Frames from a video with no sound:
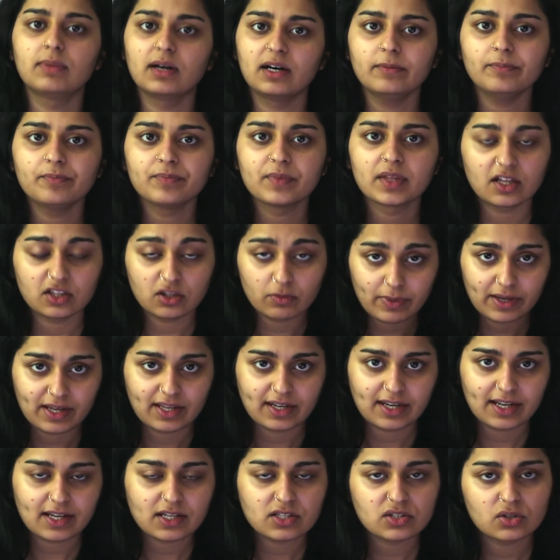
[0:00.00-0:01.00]
balm at the
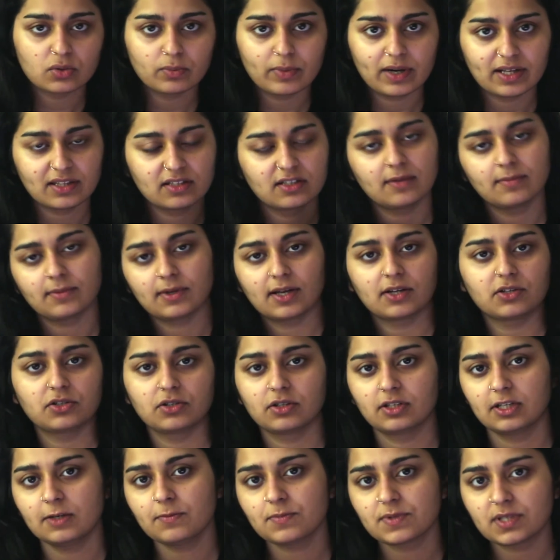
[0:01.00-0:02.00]
beginning, so by the time you get to
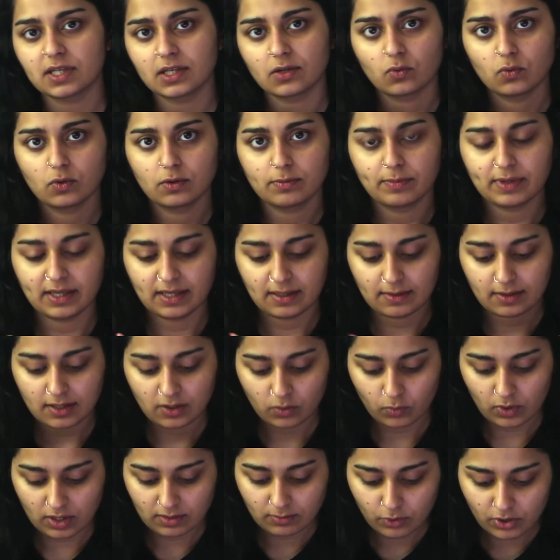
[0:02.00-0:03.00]
your lips, it will be
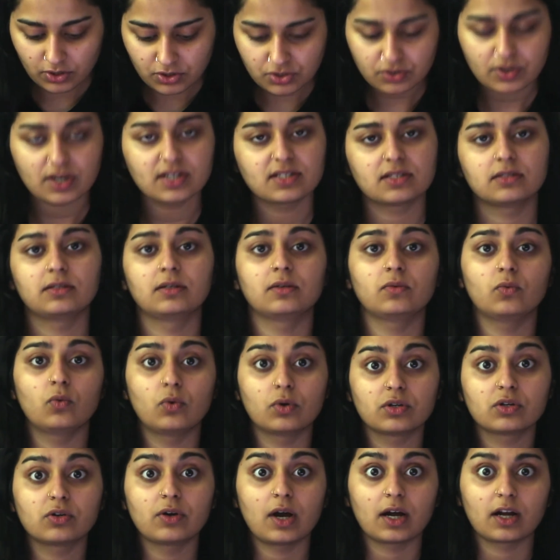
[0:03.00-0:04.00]
well moisturized and it
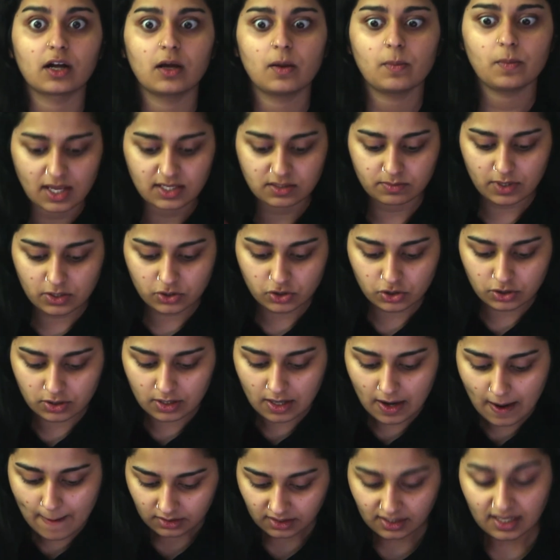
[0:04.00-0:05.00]
won't crack up as much.
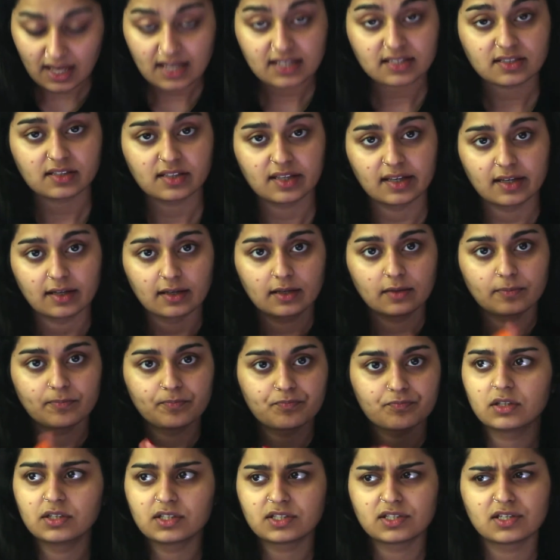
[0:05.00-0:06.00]
The last thing,
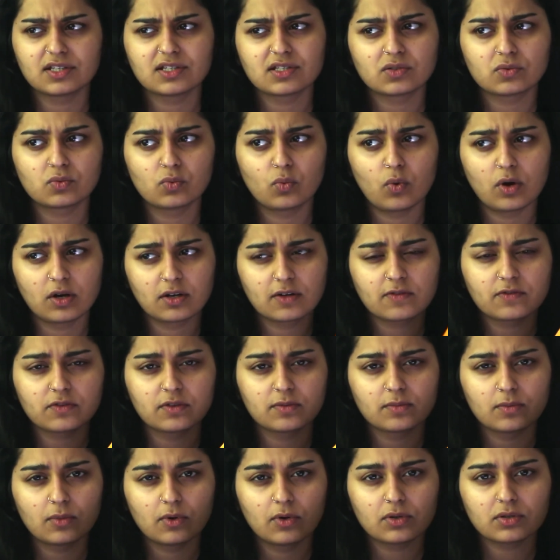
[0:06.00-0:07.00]
this is one of
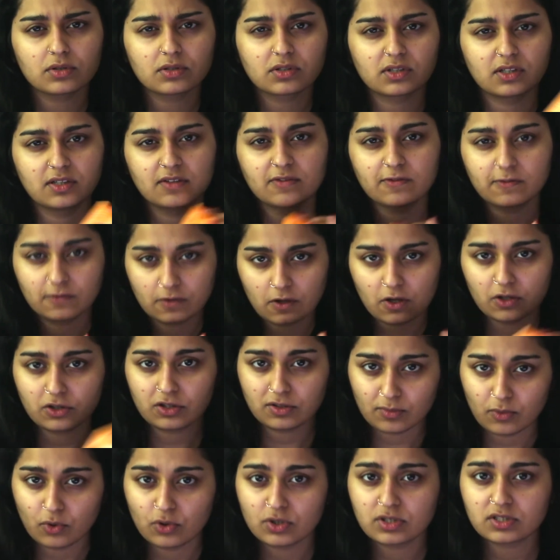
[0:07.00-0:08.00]
the most, if not the
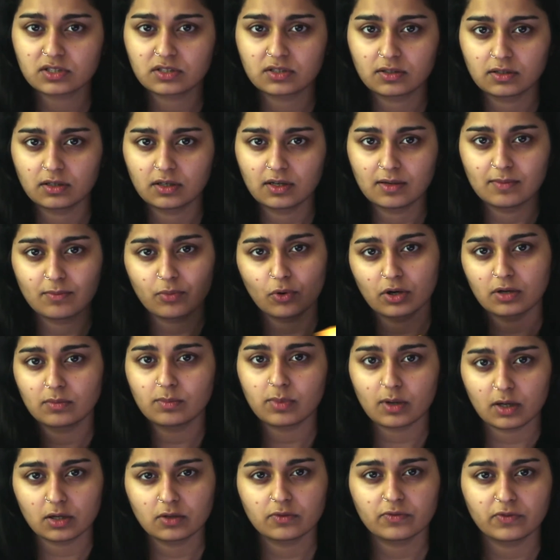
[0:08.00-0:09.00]
most
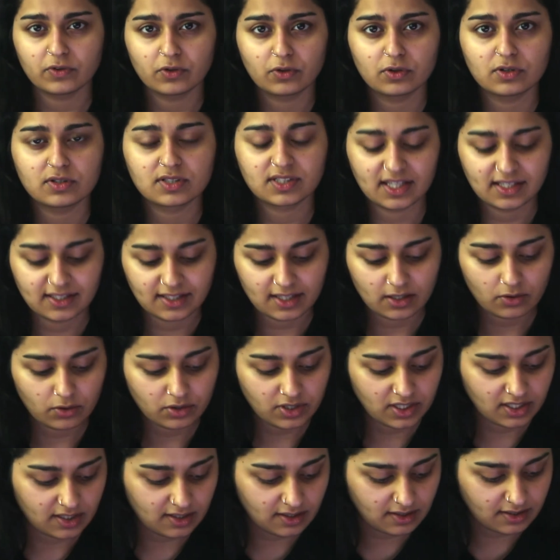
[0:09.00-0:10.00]
important part of your skincare
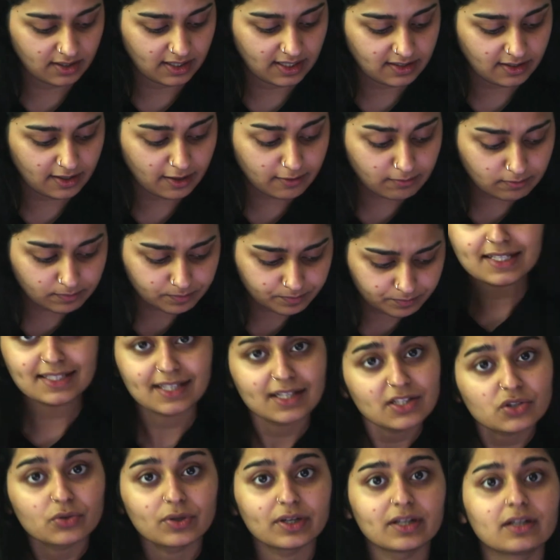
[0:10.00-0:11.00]
routine in daytime,
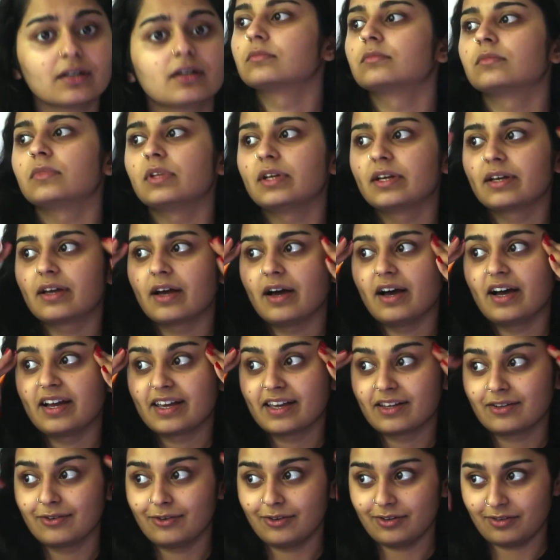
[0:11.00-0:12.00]
sunscreen. Like, I
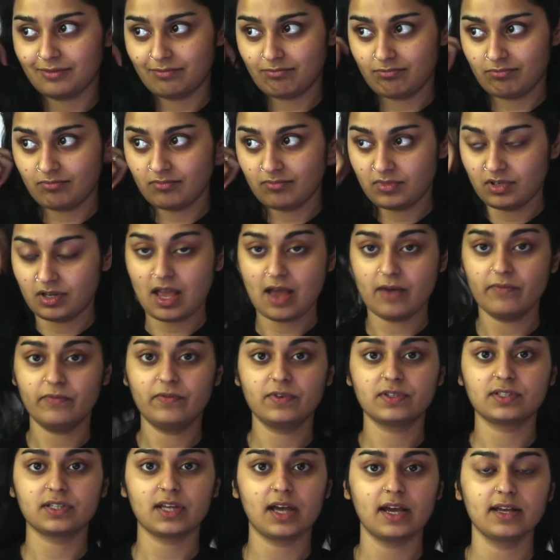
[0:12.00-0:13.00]
cannot
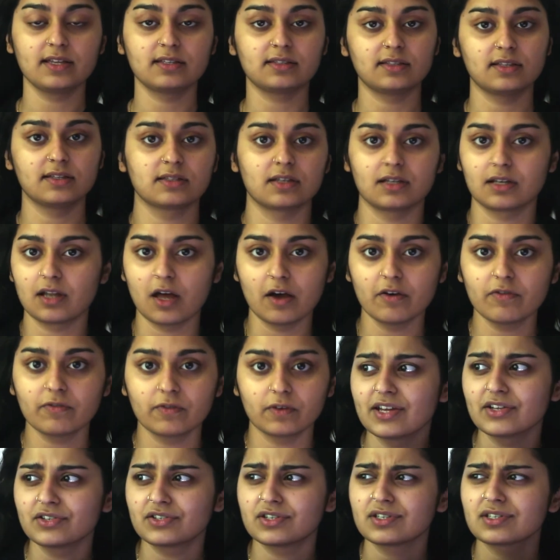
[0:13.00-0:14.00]
emphasize this enough.
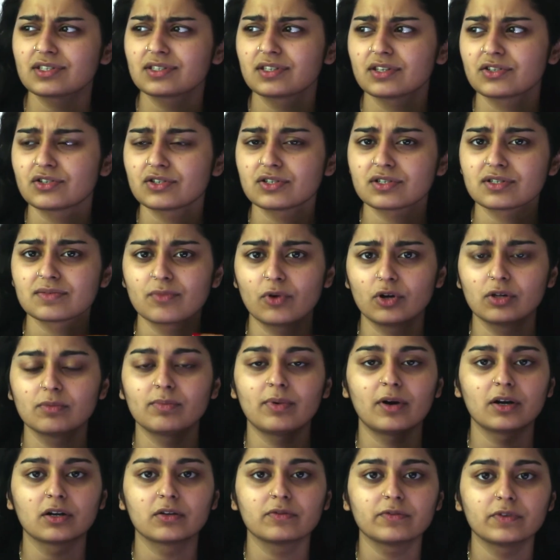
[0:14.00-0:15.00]
It's just such a small
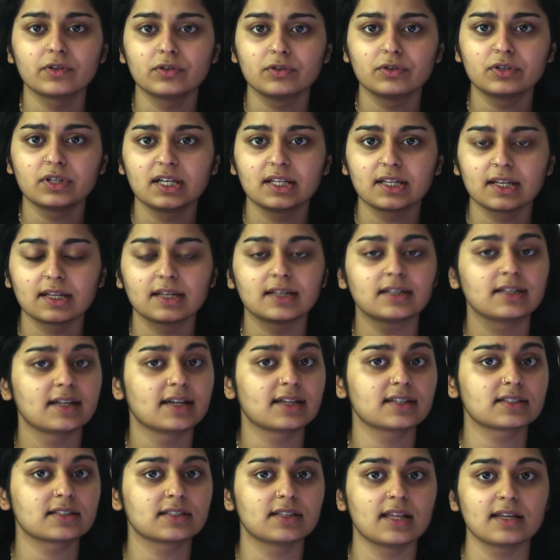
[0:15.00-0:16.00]
part of your routine, and it
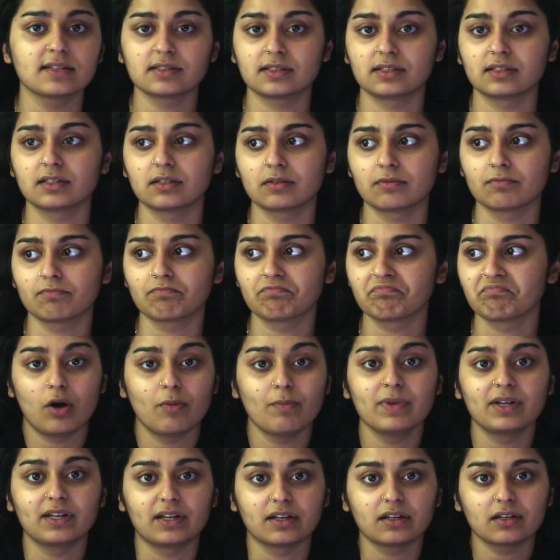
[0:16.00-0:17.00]
takes less than a
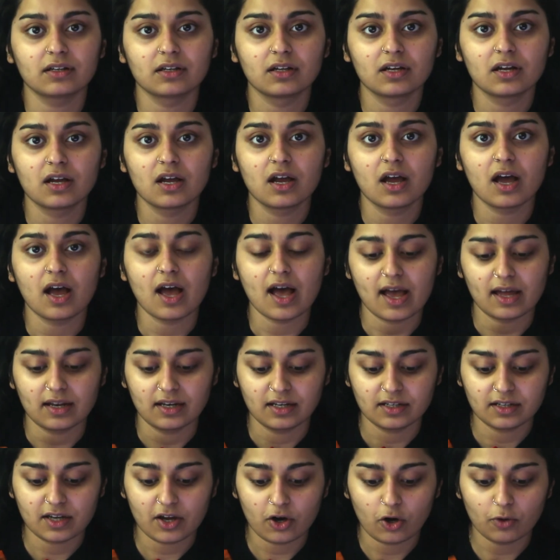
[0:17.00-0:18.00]
minute, and
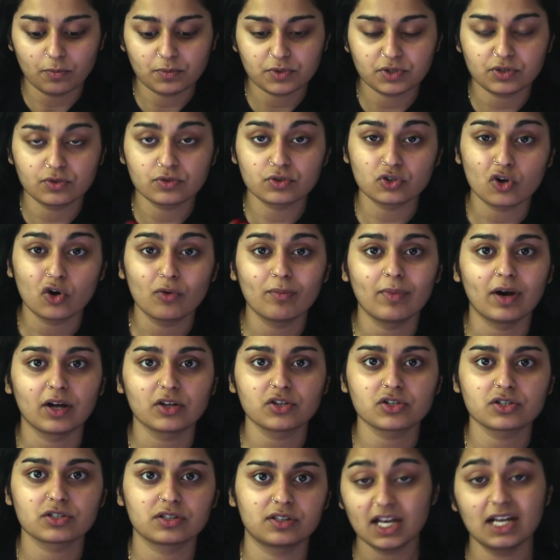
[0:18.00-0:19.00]
it helps you so
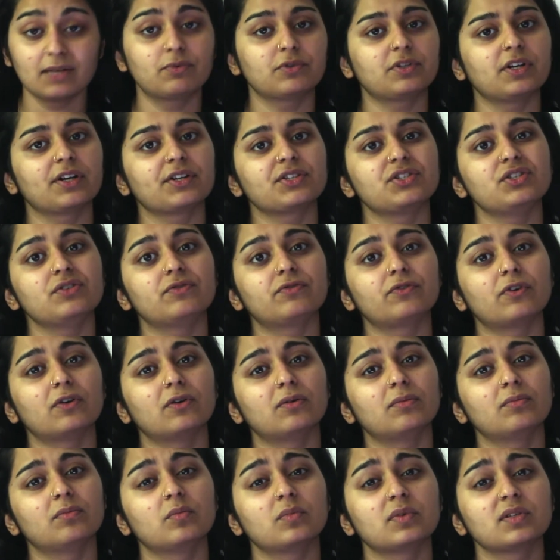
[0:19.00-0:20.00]
much. It protects you
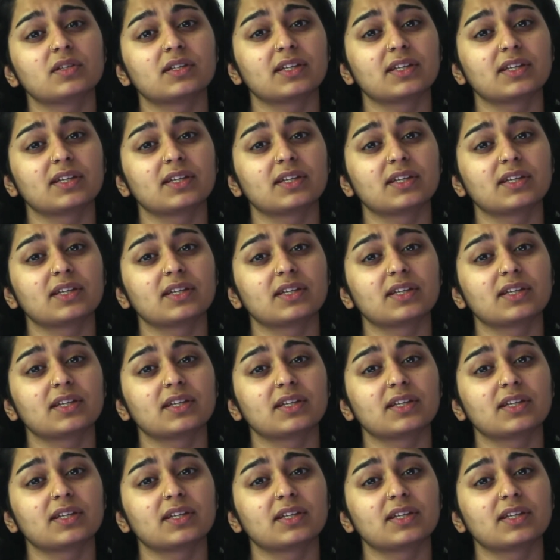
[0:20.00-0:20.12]
from